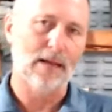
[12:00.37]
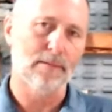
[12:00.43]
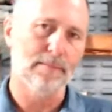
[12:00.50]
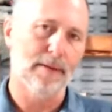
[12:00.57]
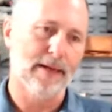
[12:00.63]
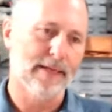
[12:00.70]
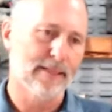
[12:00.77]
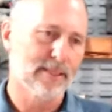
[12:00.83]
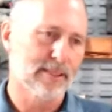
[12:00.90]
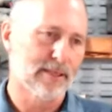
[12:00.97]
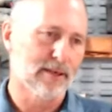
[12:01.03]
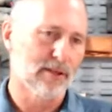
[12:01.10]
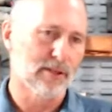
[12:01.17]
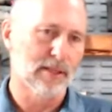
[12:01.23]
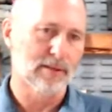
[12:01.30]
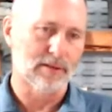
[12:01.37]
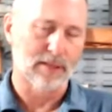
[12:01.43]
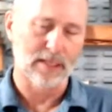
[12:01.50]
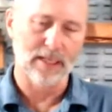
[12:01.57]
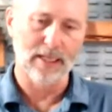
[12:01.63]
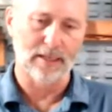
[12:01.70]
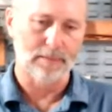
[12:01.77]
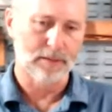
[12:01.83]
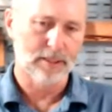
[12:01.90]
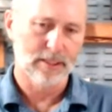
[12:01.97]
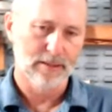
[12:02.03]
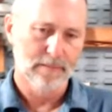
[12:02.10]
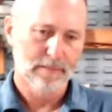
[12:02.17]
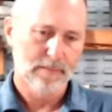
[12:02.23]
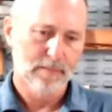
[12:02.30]
bites and all the little clips.
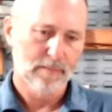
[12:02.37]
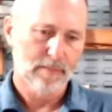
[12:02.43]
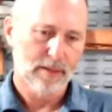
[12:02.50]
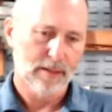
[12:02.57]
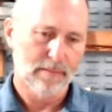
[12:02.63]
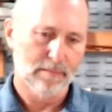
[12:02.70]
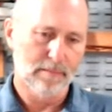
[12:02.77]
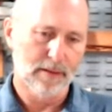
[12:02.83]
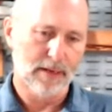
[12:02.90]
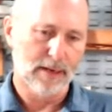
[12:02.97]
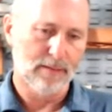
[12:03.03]
But